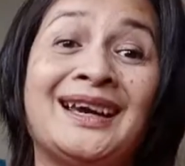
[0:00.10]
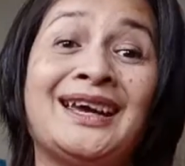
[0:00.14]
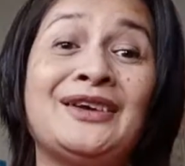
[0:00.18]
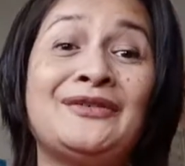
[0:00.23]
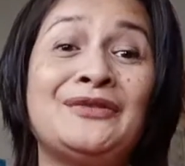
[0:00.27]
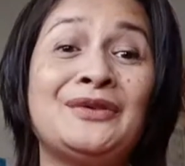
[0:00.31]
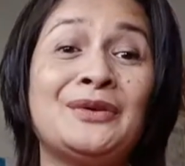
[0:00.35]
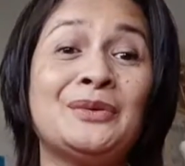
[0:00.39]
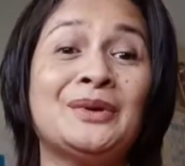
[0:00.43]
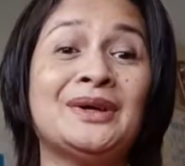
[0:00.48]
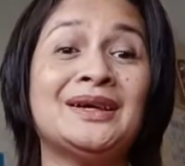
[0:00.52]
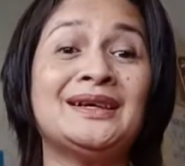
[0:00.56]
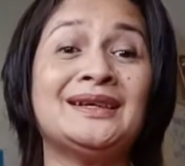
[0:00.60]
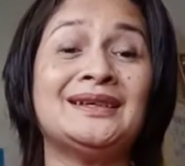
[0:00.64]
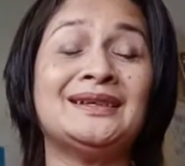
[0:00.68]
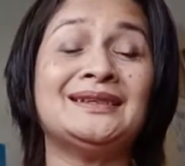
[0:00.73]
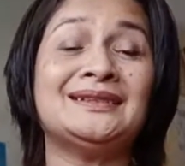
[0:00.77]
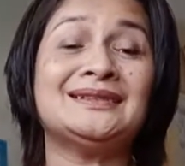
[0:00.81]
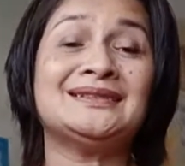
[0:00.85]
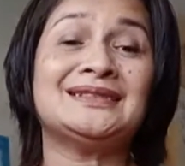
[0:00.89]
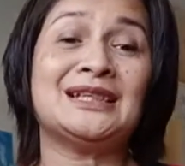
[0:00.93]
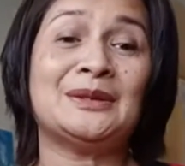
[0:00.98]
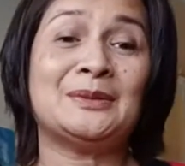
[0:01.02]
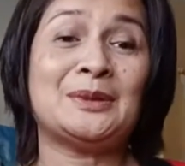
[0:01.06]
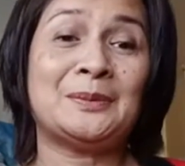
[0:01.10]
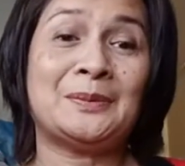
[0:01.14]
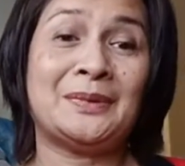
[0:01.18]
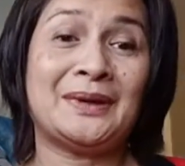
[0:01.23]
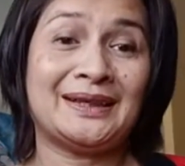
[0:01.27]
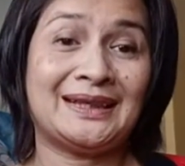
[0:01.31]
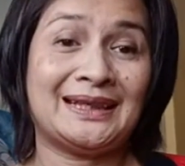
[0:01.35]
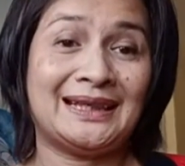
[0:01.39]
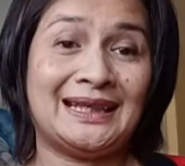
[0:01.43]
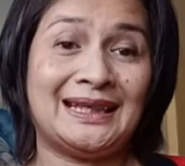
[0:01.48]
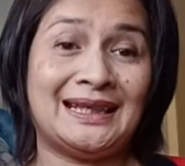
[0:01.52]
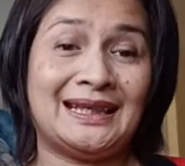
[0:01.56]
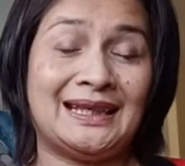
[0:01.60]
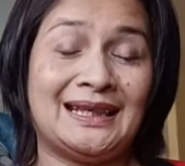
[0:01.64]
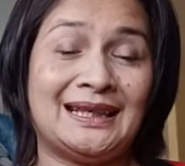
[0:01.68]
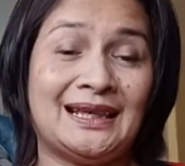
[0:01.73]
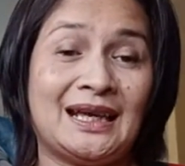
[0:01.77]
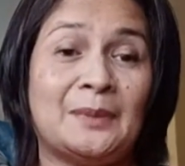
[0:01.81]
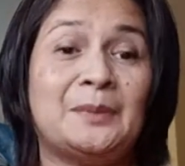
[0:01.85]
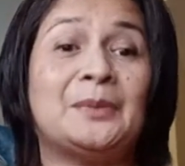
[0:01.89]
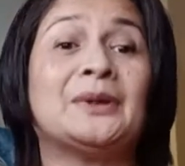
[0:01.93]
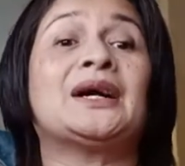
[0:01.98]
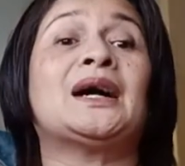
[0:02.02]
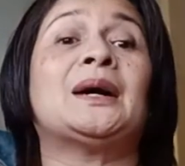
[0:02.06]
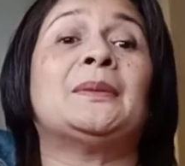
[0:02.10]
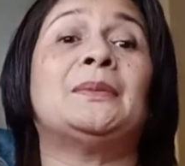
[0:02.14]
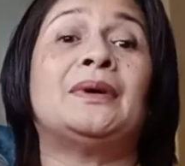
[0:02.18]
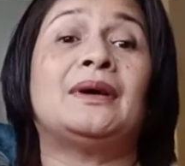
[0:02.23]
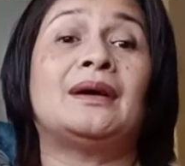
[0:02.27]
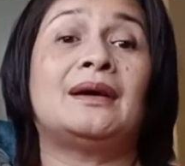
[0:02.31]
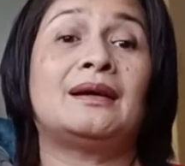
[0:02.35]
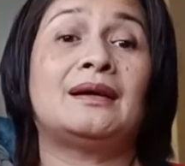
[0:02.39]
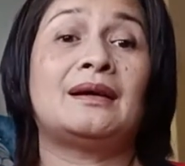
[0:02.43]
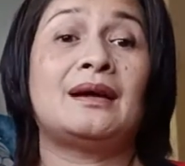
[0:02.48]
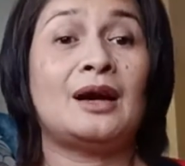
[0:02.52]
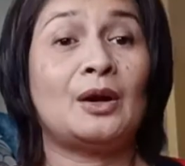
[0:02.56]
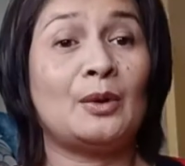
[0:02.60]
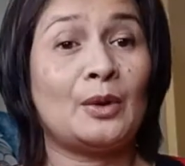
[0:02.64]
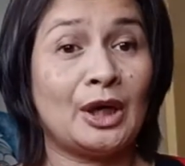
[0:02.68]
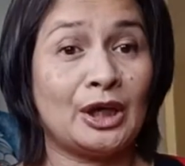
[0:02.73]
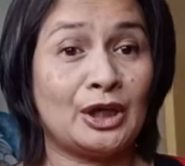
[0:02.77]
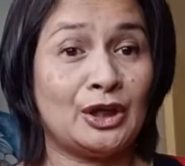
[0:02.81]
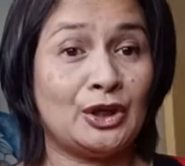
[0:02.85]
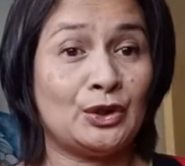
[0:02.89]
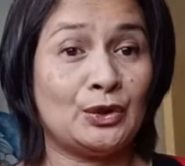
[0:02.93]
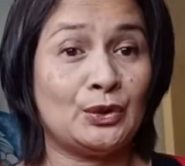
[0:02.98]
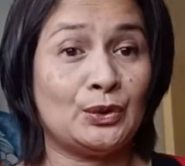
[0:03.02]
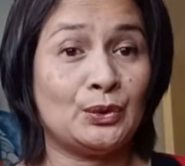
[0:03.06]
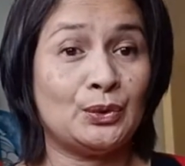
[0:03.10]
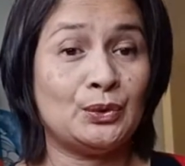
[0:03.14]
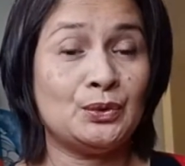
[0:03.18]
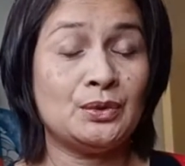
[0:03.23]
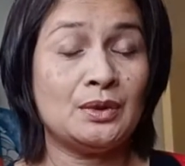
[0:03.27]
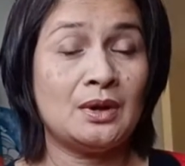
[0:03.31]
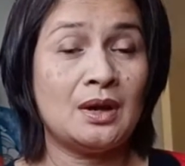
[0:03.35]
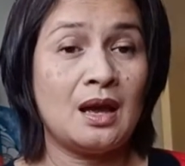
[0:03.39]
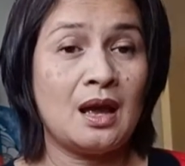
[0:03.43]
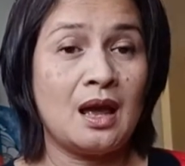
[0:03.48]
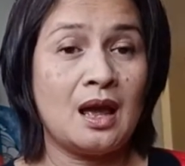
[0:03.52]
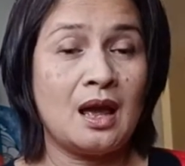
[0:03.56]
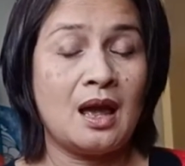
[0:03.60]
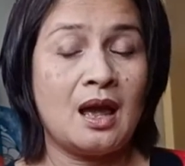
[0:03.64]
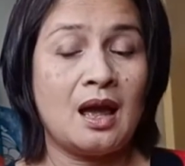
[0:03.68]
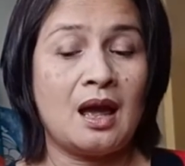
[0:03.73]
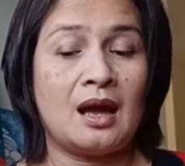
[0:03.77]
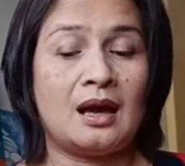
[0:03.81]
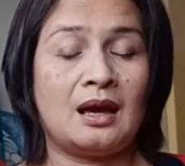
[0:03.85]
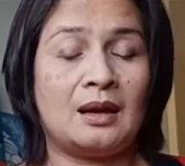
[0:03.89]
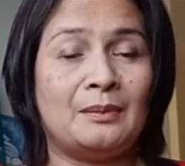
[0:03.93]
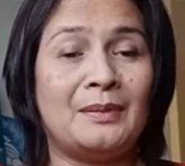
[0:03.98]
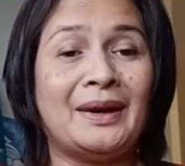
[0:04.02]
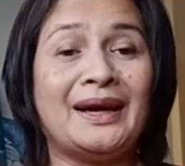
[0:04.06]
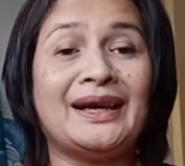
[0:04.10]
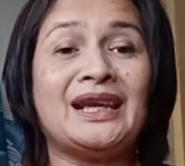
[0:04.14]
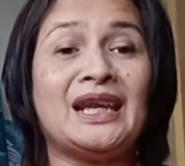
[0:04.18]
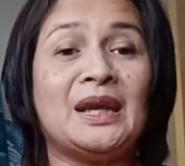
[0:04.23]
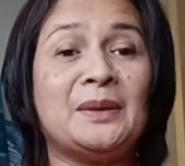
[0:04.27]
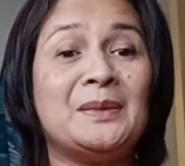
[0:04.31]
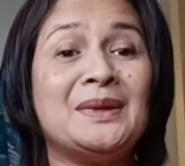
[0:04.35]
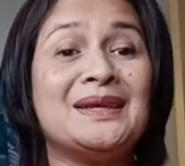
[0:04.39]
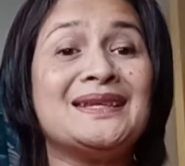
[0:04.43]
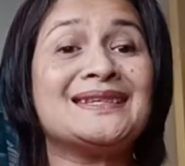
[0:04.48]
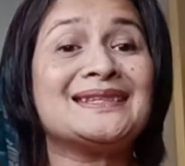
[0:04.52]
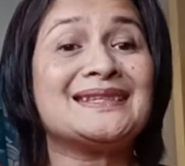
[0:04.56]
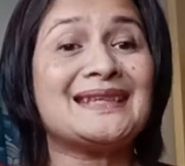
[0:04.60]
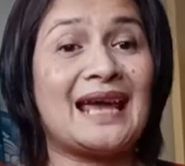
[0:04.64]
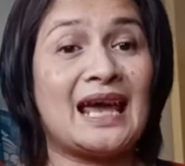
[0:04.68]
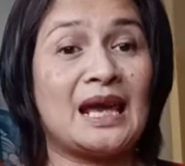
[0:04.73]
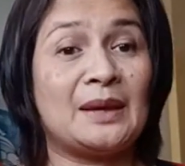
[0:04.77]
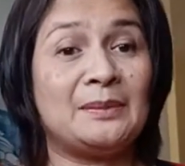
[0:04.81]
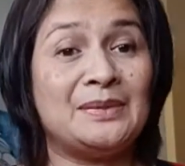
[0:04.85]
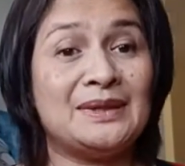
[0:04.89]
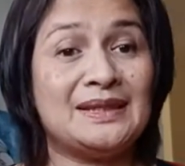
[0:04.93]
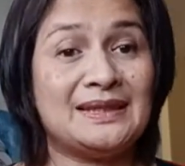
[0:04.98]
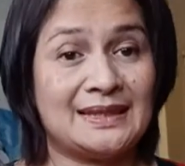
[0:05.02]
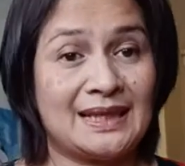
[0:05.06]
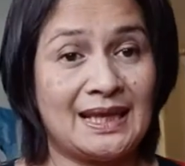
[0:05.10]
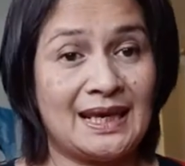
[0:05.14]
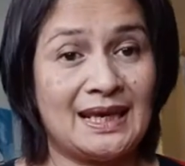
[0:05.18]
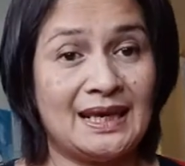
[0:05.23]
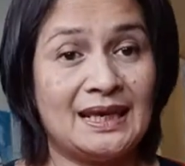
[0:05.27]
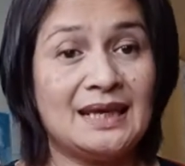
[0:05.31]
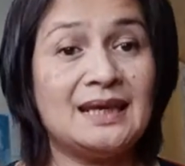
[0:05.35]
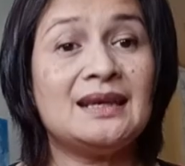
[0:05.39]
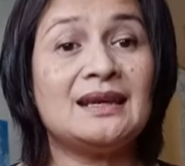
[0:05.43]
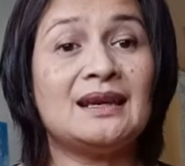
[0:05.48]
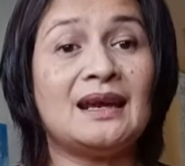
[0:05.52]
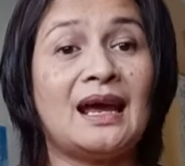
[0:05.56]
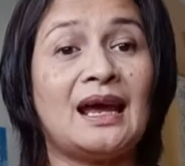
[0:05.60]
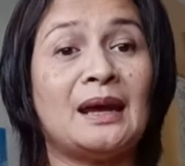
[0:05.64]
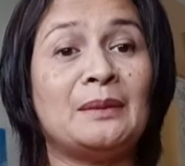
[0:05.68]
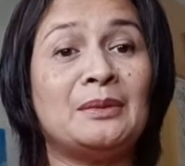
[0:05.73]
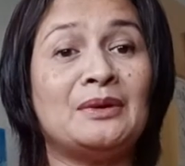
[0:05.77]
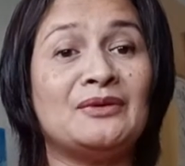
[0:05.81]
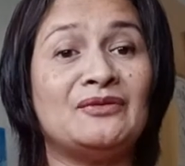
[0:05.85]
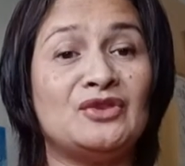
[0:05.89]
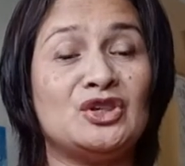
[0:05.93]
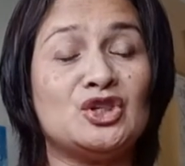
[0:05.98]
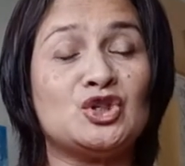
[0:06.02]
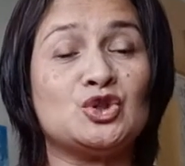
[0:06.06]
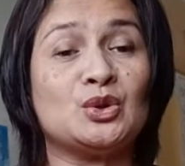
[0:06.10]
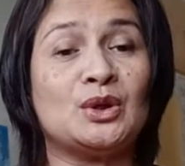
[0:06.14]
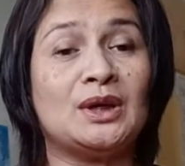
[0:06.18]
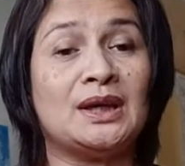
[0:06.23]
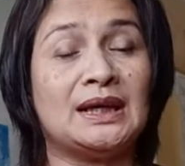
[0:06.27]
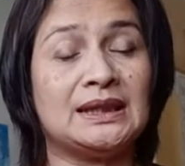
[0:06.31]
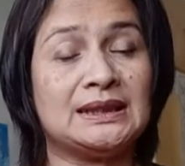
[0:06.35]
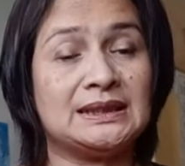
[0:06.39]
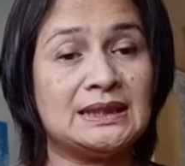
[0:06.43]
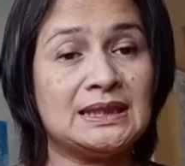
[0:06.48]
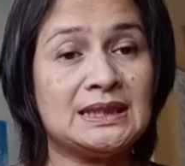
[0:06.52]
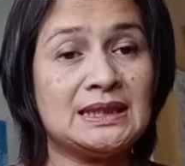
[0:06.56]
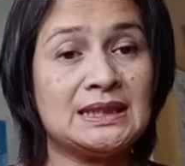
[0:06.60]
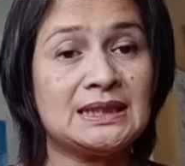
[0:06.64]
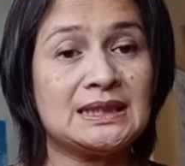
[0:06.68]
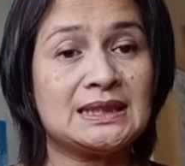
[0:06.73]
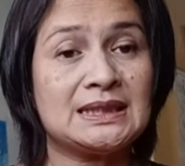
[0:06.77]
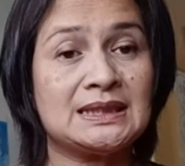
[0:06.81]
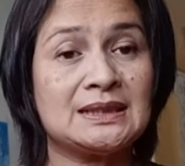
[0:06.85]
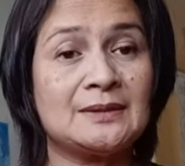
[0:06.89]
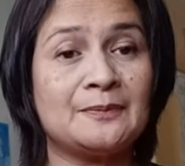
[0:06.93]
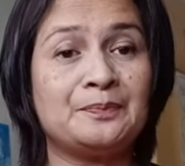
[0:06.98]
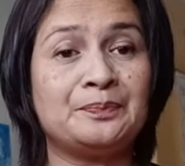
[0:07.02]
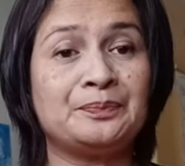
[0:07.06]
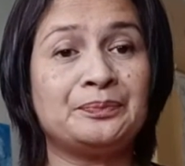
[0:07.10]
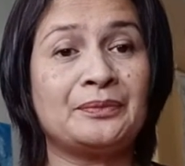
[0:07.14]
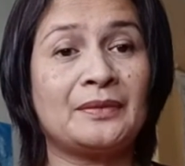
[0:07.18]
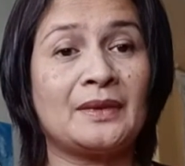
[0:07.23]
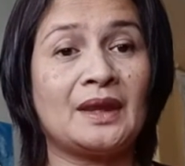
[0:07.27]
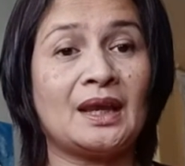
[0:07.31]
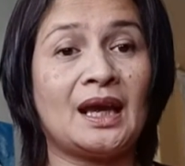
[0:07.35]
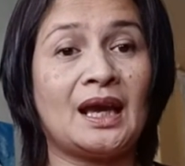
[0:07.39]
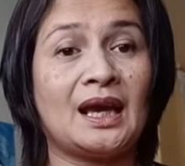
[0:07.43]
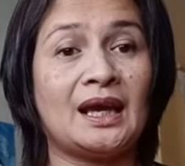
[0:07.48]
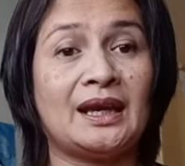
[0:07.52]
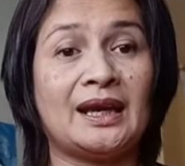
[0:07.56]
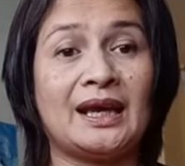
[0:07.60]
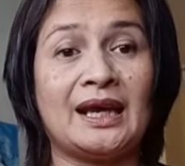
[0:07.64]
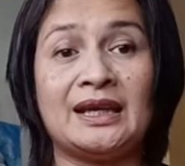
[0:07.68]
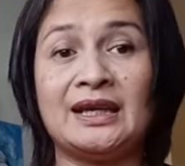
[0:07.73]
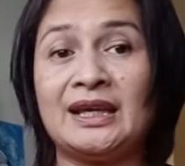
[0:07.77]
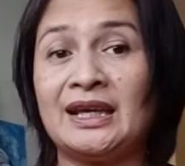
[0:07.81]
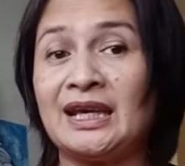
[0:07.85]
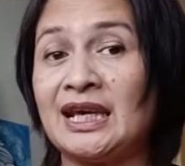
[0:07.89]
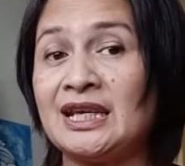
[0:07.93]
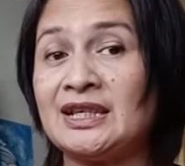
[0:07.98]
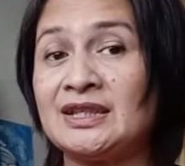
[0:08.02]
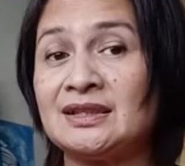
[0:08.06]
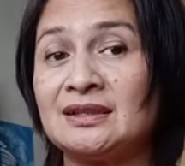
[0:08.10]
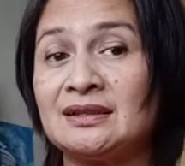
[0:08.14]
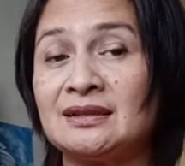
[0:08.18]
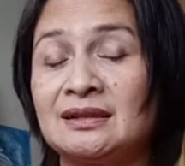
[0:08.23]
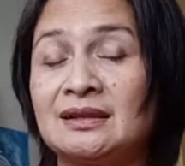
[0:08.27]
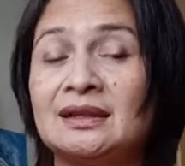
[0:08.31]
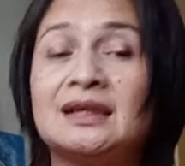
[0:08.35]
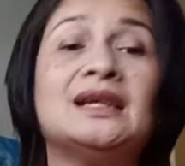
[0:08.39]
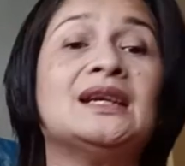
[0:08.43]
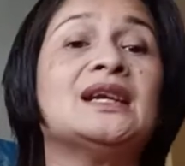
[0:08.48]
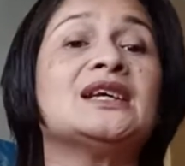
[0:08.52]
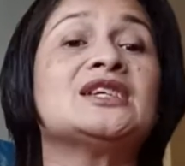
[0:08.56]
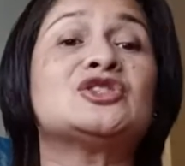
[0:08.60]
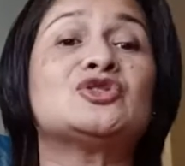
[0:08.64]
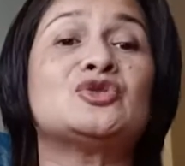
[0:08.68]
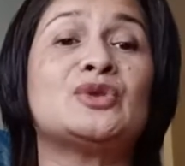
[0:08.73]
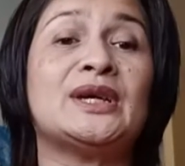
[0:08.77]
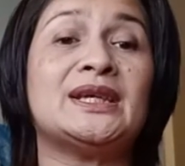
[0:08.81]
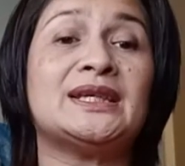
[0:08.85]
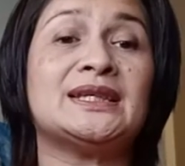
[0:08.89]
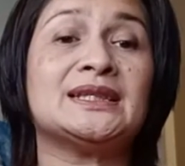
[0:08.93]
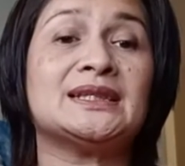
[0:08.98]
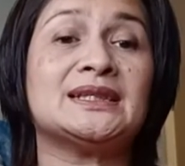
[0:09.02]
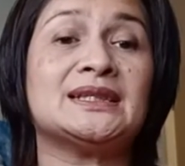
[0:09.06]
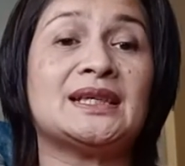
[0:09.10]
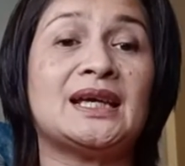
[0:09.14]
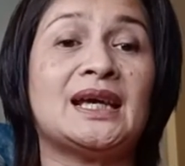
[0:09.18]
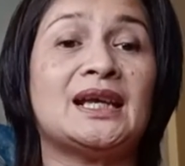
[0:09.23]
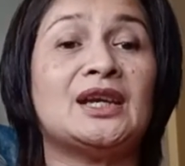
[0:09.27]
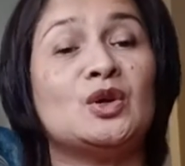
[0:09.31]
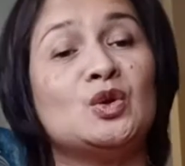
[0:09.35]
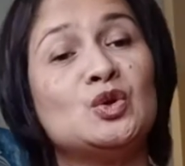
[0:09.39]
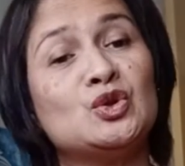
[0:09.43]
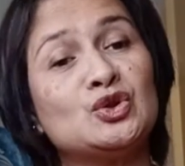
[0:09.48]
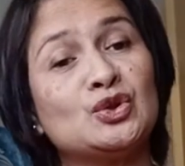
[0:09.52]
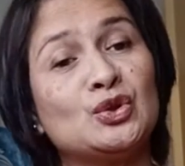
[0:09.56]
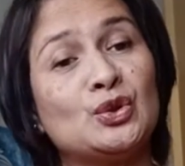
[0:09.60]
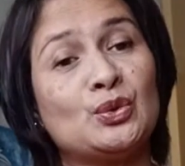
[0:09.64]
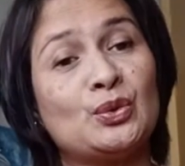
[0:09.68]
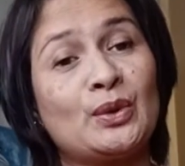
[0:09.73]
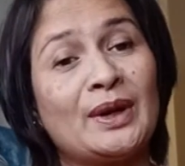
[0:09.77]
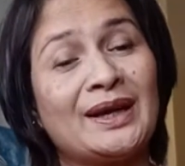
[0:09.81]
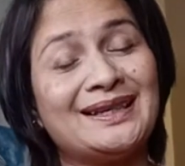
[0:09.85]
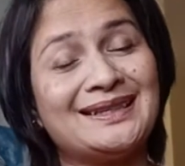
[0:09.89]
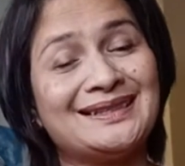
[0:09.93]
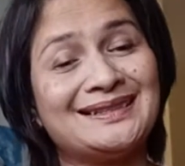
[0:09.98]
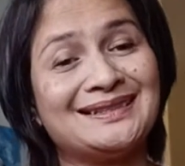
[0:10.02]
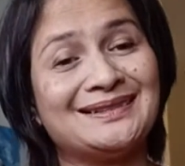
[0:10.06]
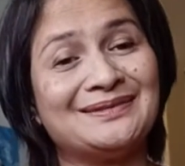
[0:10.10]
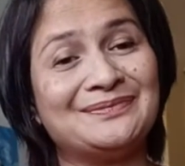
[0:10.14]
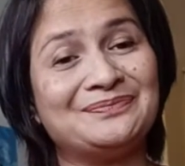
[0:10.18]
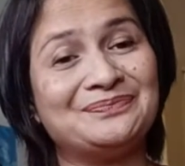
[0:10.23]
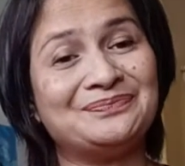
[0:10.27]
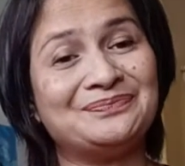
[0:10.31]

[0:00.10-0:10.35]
everyone, selamat pagi. Apa khabar? How are you? My name is Abby Zain. I'm a visual artist, an educator, illustrator, and also a writer.